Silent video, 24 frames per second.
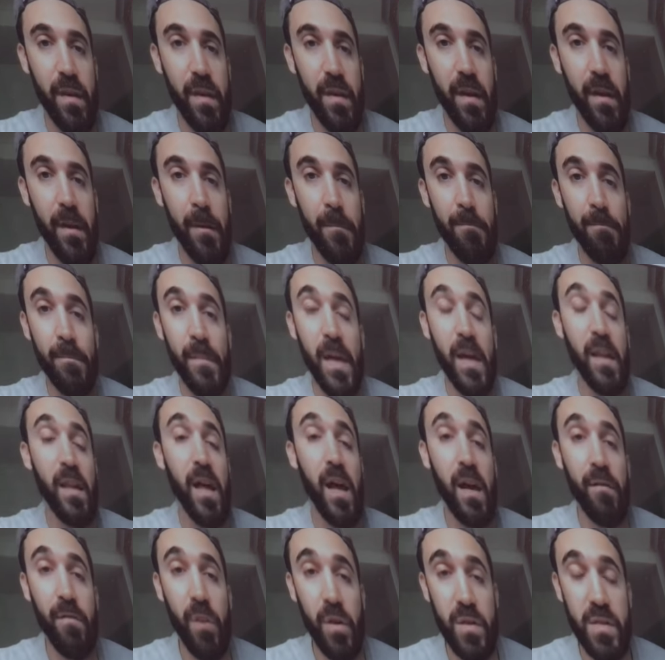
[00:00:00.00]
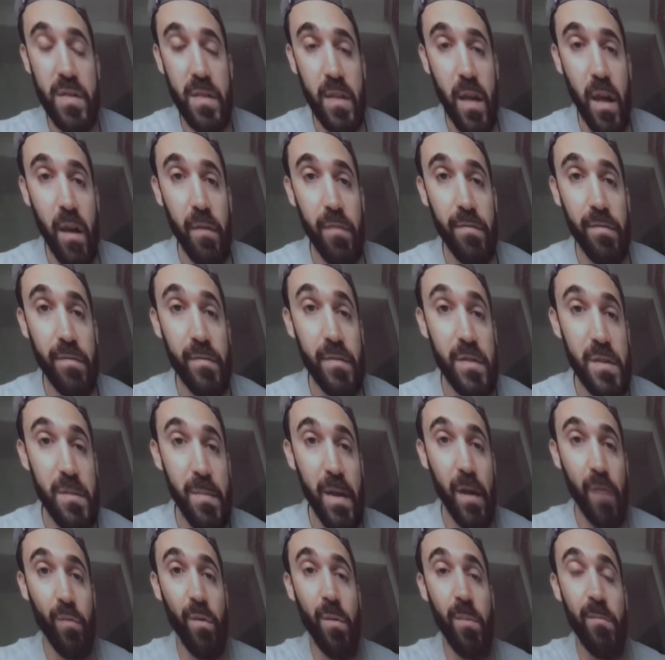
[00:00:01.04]
um, a lot of our stuff to
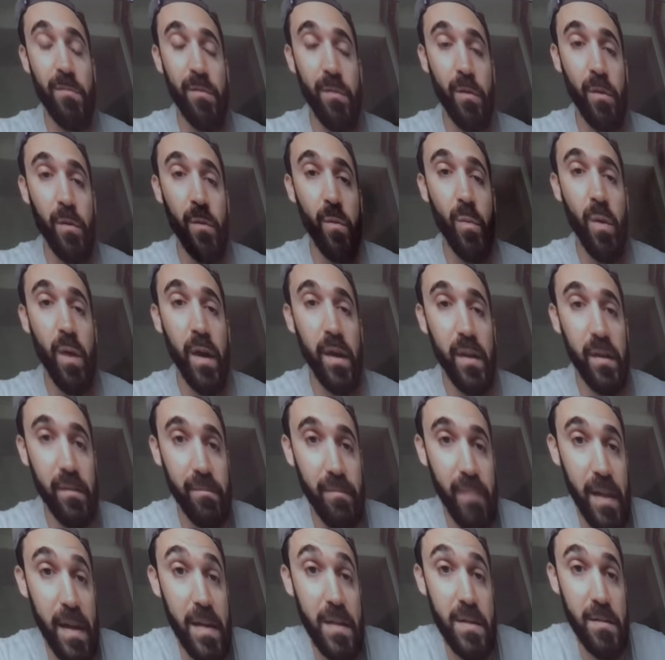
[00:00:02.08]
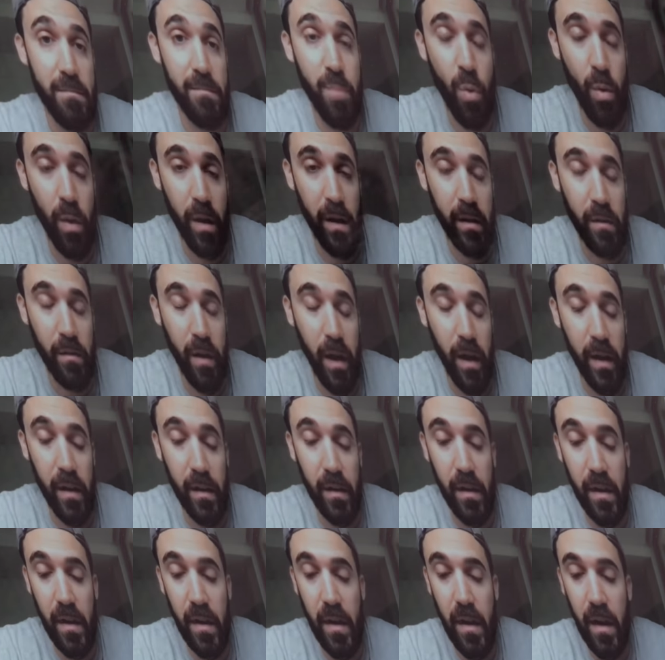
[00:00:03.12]
make room for what is important,
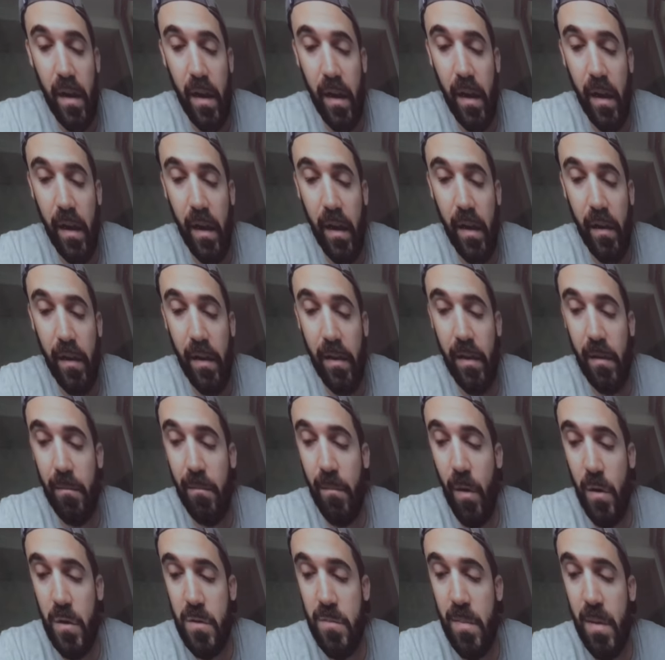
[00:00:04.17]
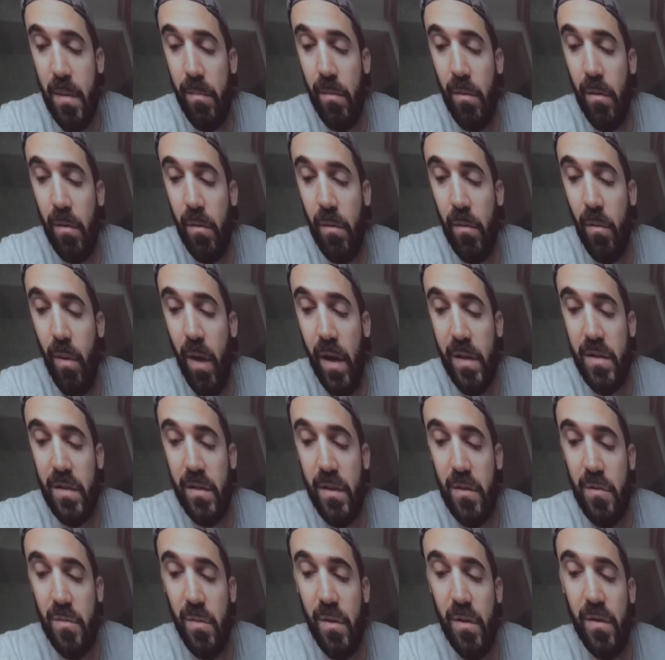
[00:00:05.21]
right? Totally. Uh, I think most people
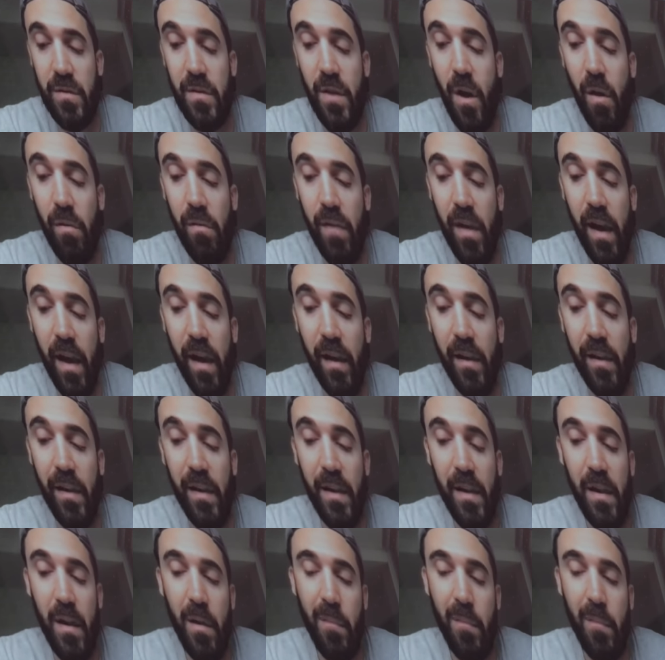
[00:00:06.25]
watching this would know that.